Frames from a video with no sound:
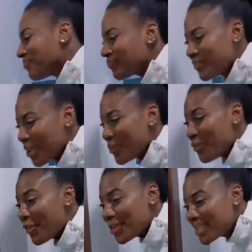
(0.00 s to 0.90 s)
The
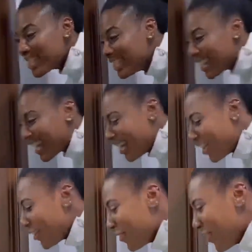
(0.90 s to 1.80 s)
first thing that I
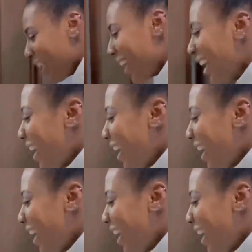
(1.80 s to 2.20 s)
love here.